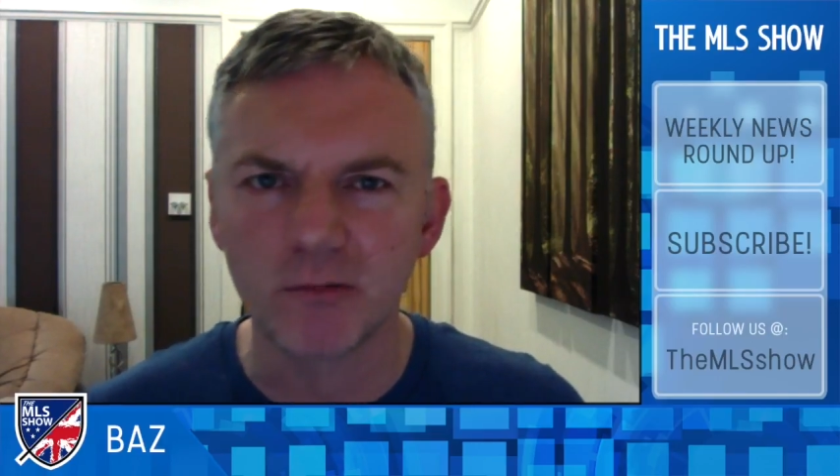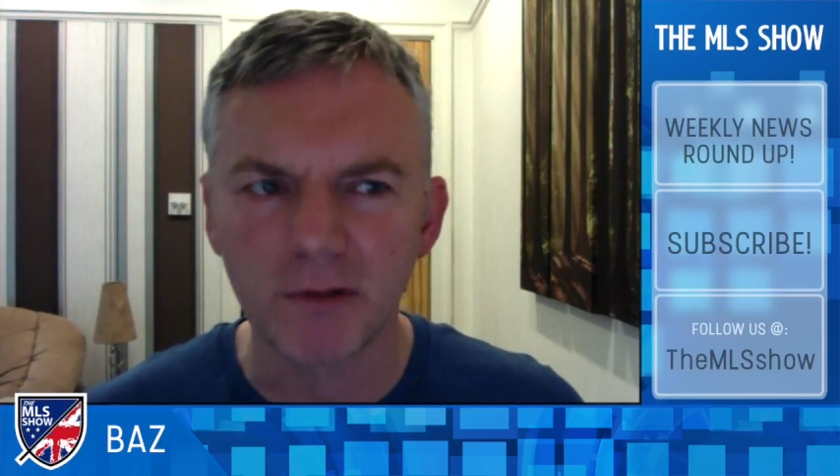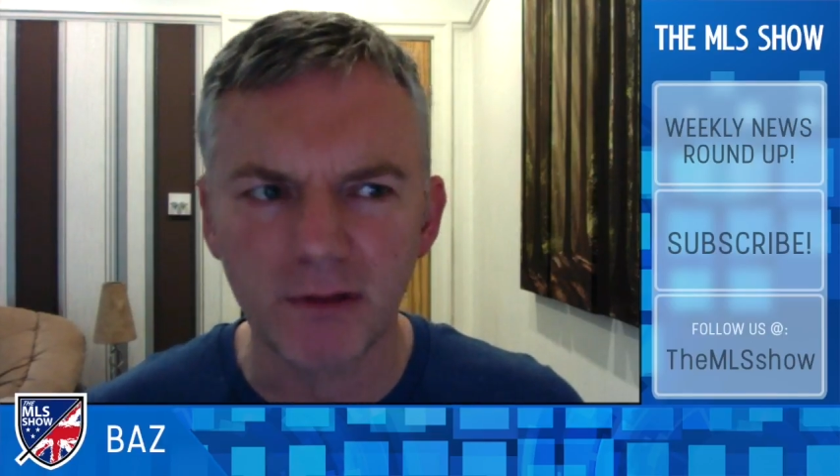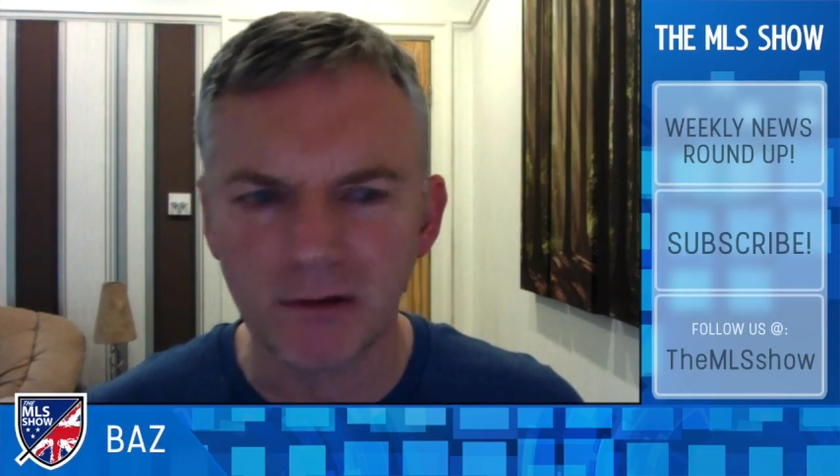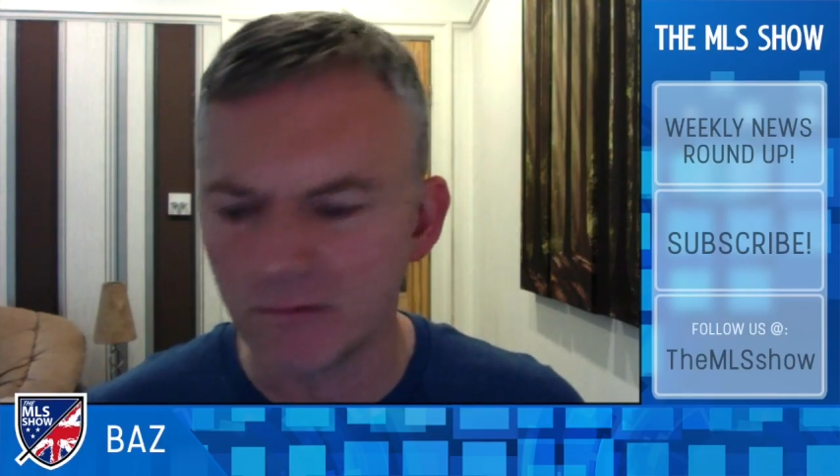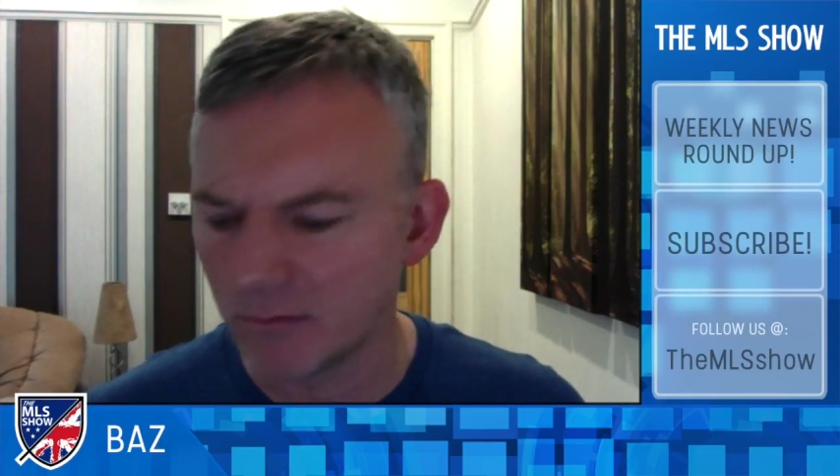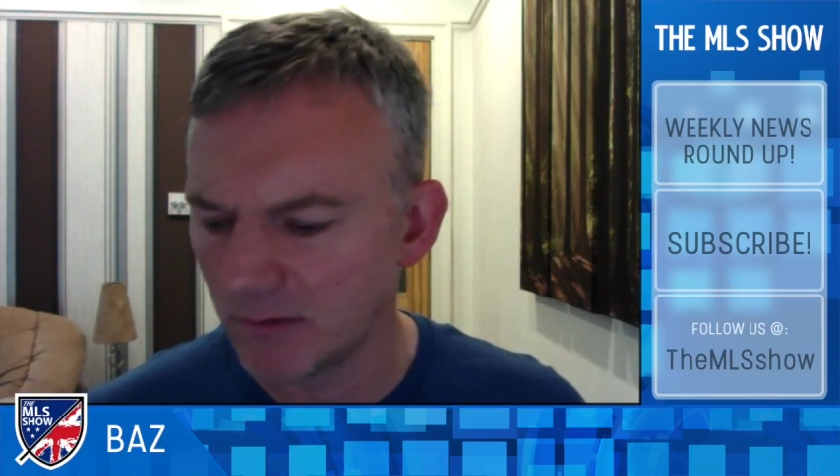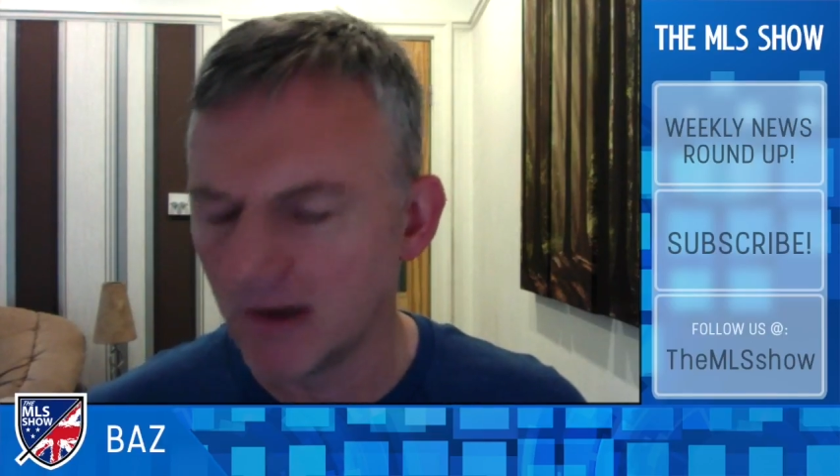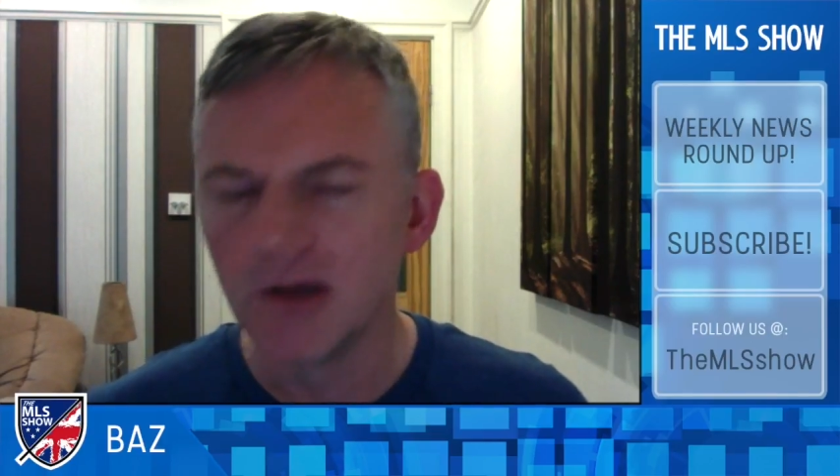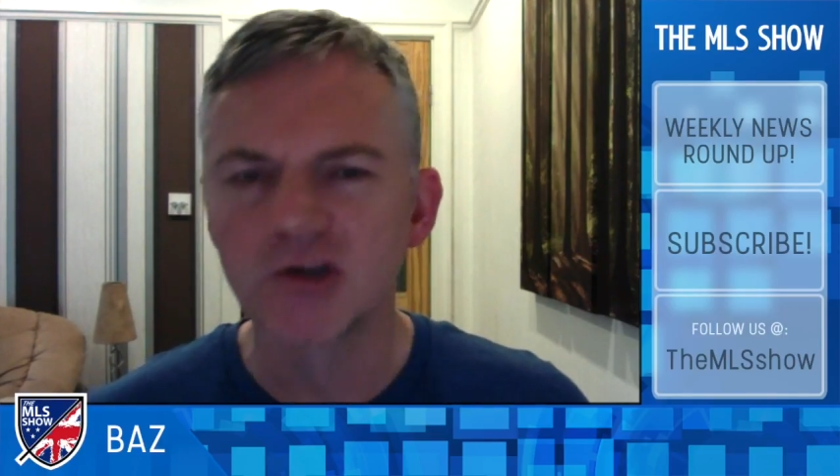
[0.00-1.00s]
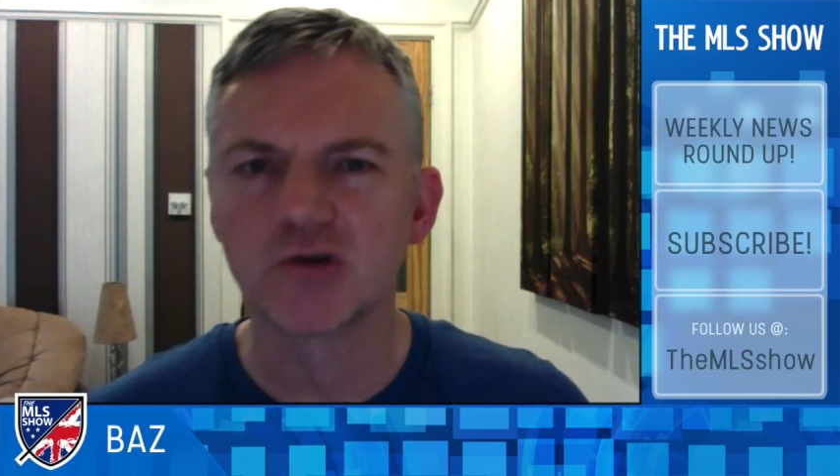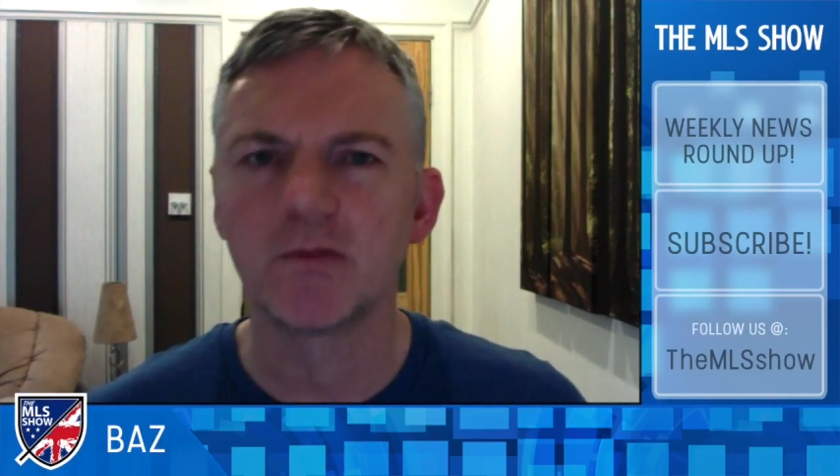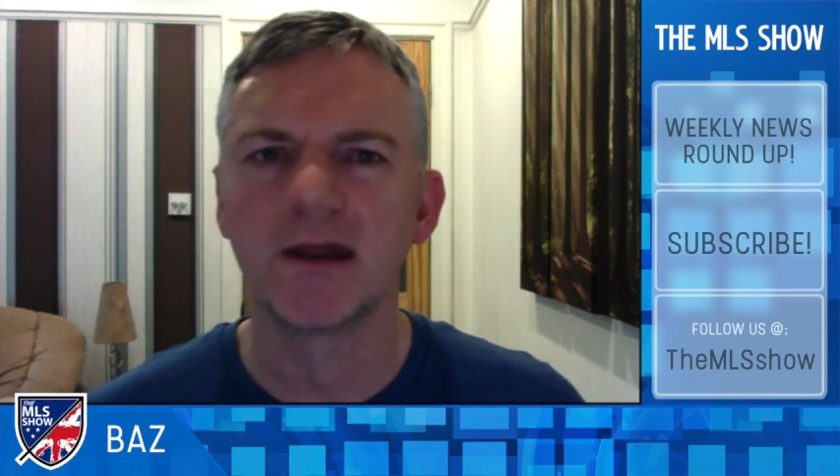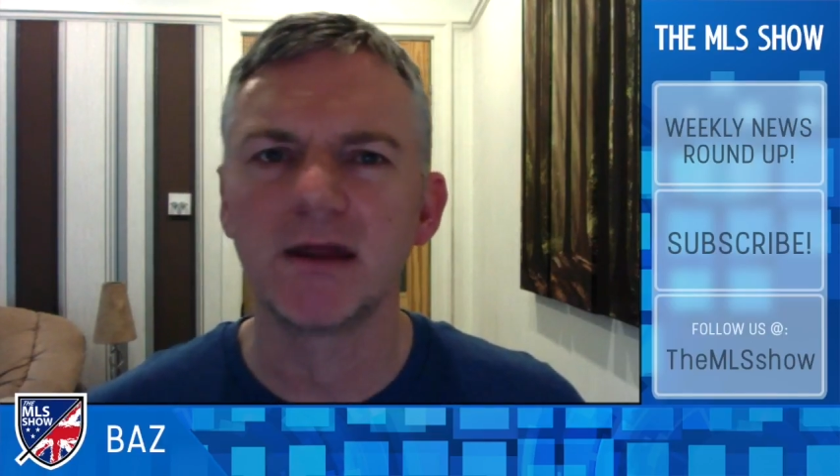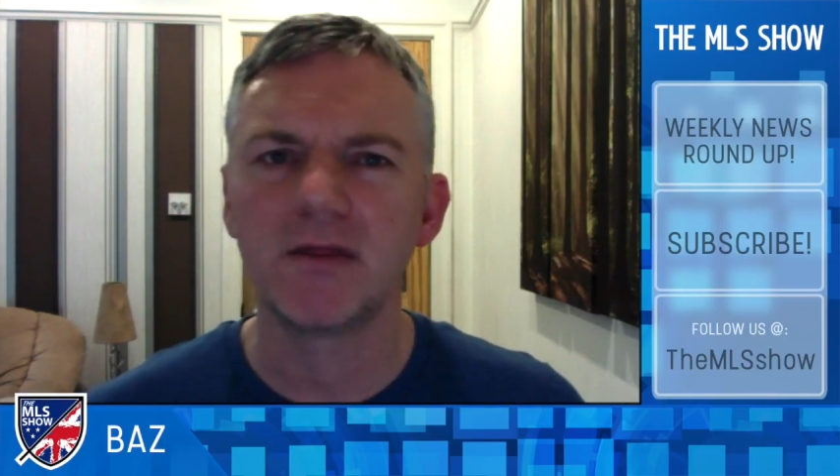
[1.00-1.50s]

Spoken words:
I think, from something like